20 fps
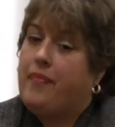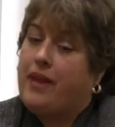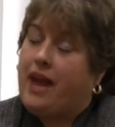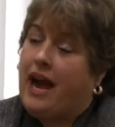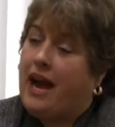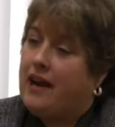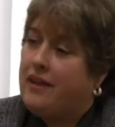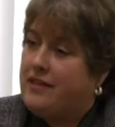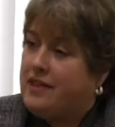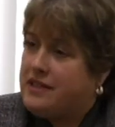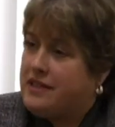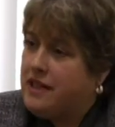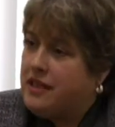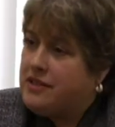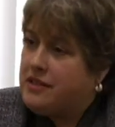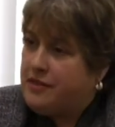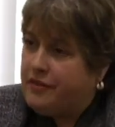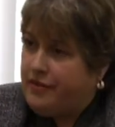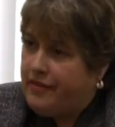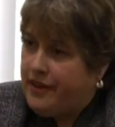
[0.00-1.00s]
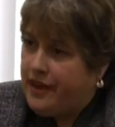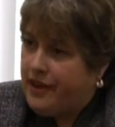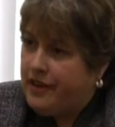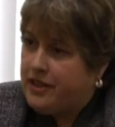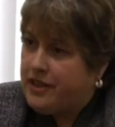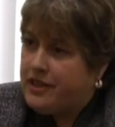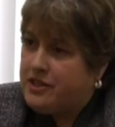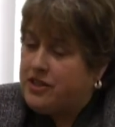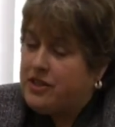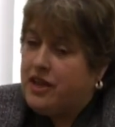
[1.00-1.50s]
out of a sense of
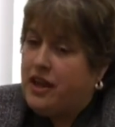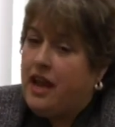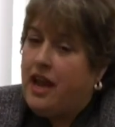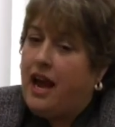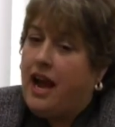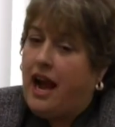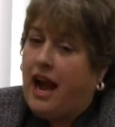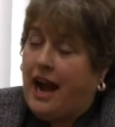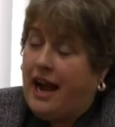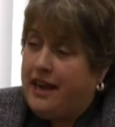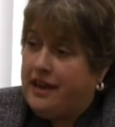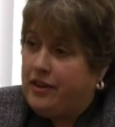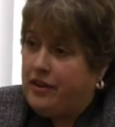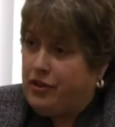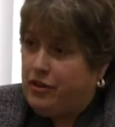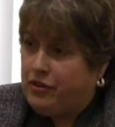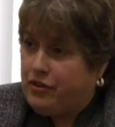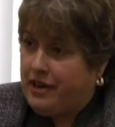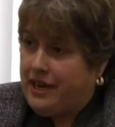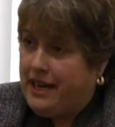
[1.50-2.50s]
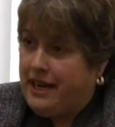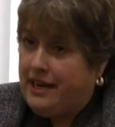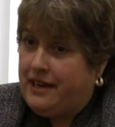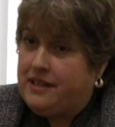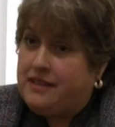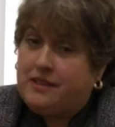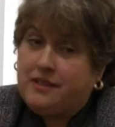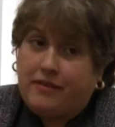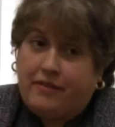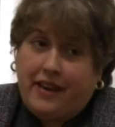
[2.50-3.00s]
fairness, I
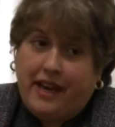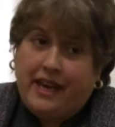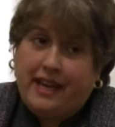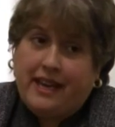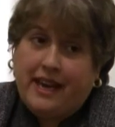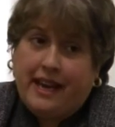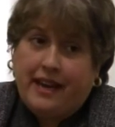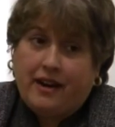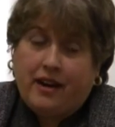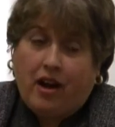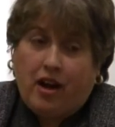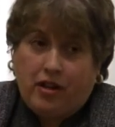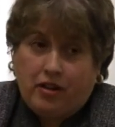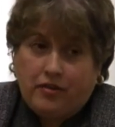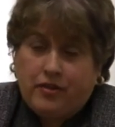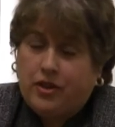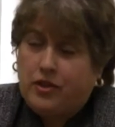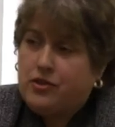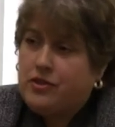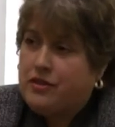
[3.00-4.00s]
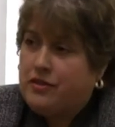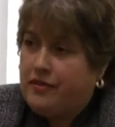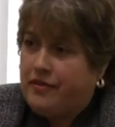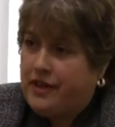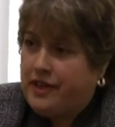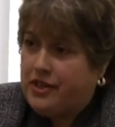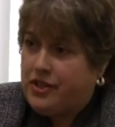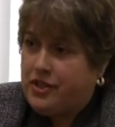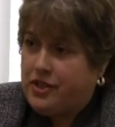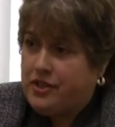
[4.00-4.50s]
agreed to vacate all of those
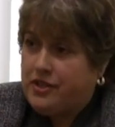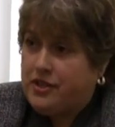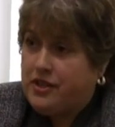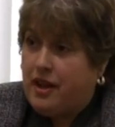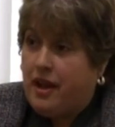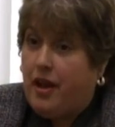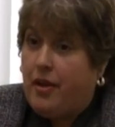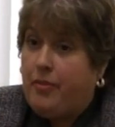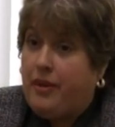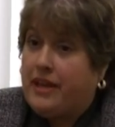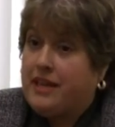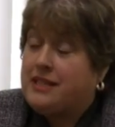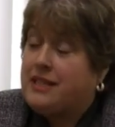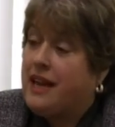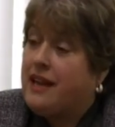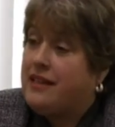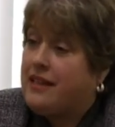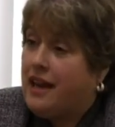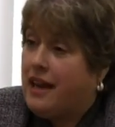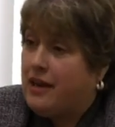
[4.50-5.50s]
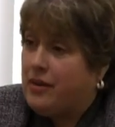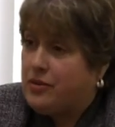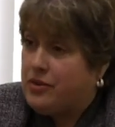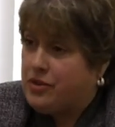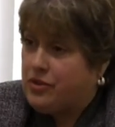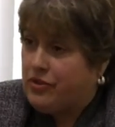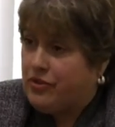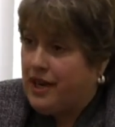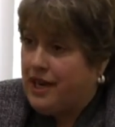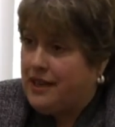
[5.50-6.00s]
convictions because I thought it was
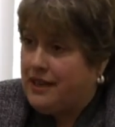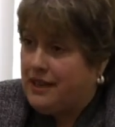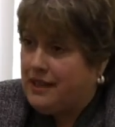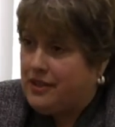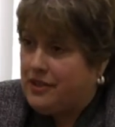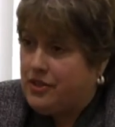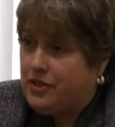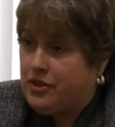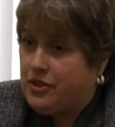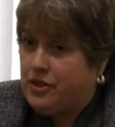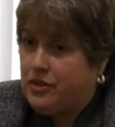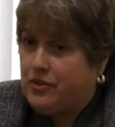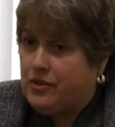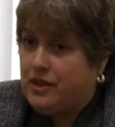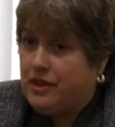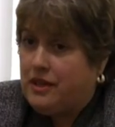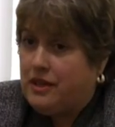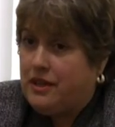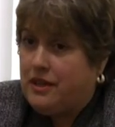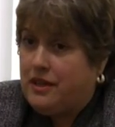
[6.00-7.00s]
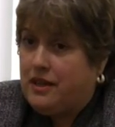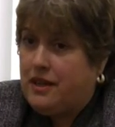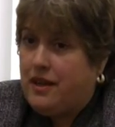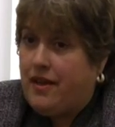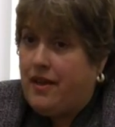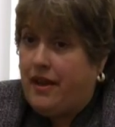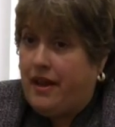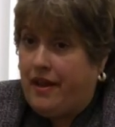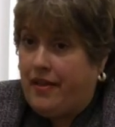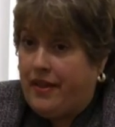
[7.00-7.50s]
the right thing to do.
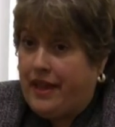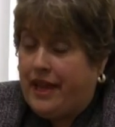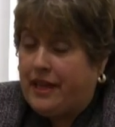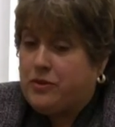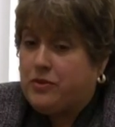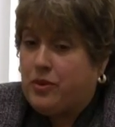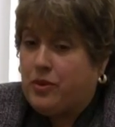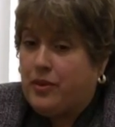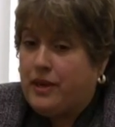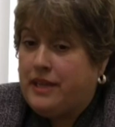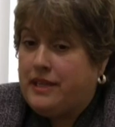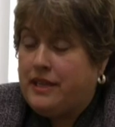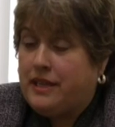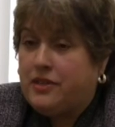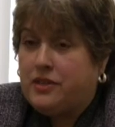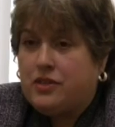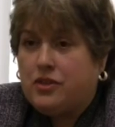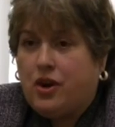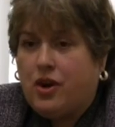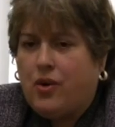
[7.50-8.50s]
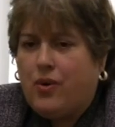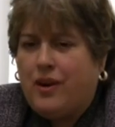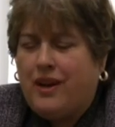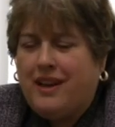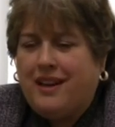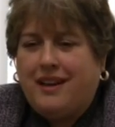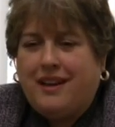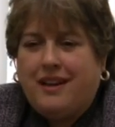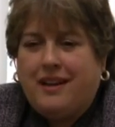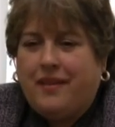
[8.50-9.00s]
And that's what we did. So
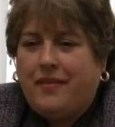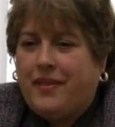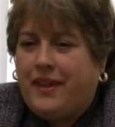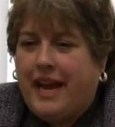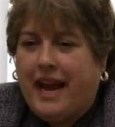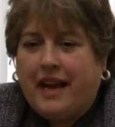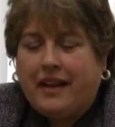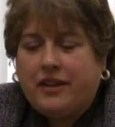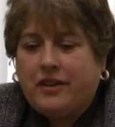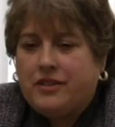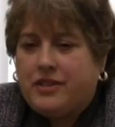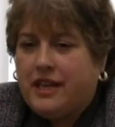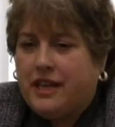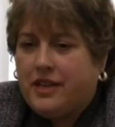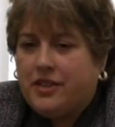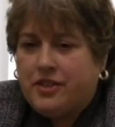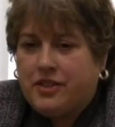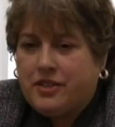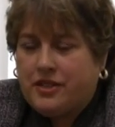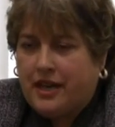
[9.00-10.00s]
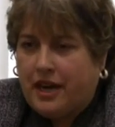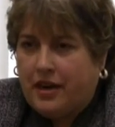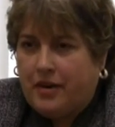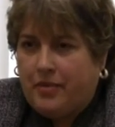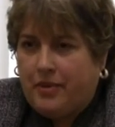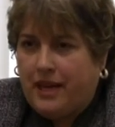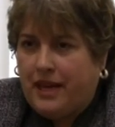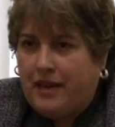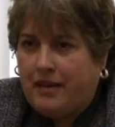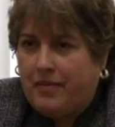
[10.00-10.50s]
the accusations that are
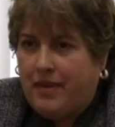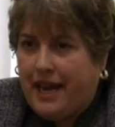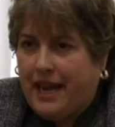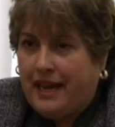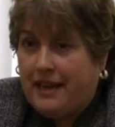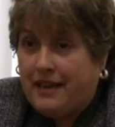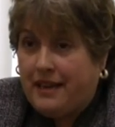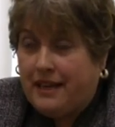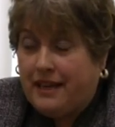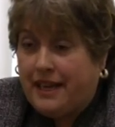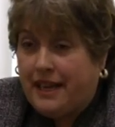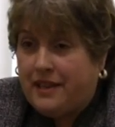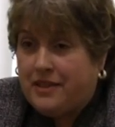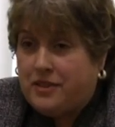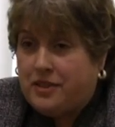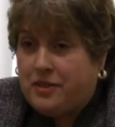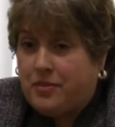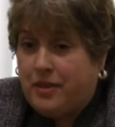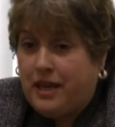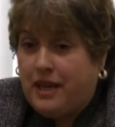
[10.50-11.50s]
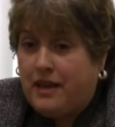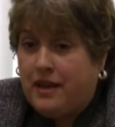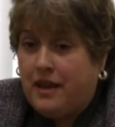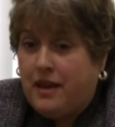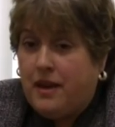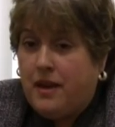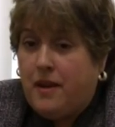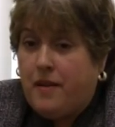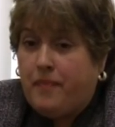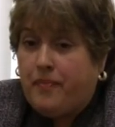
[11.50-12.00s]
being made against me
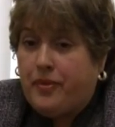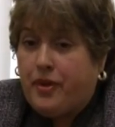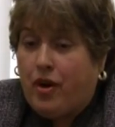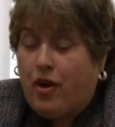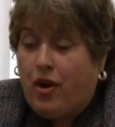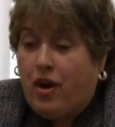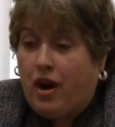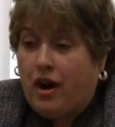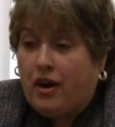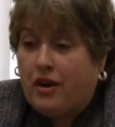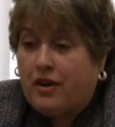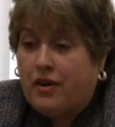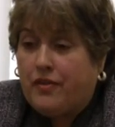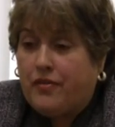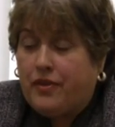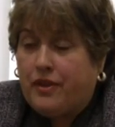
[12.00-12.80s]
are